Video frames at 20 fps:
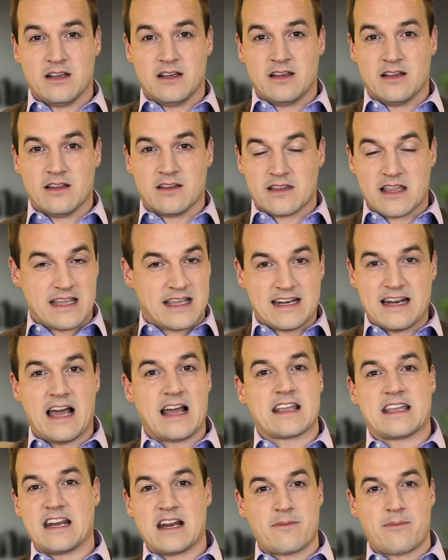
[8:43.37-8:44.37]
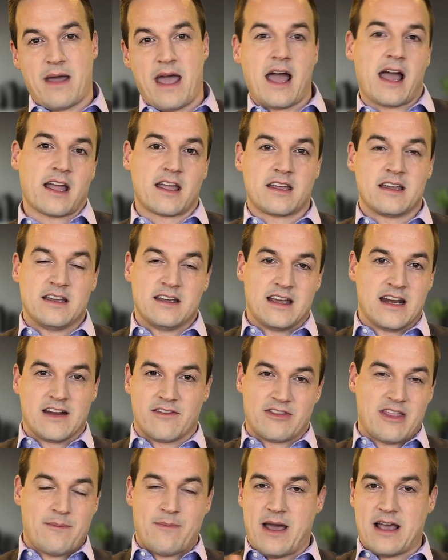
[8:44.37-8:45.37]
And they cannot get it back. And if
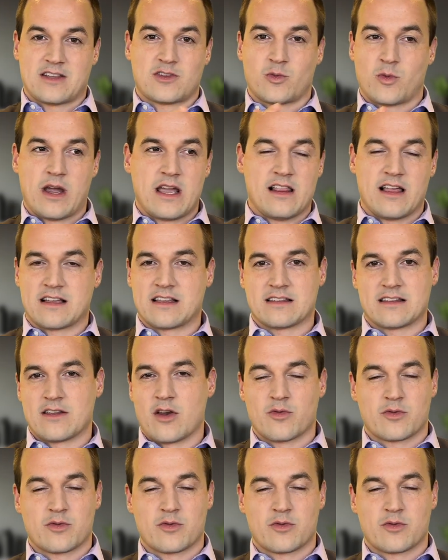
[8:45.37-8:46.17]
they pass away, like,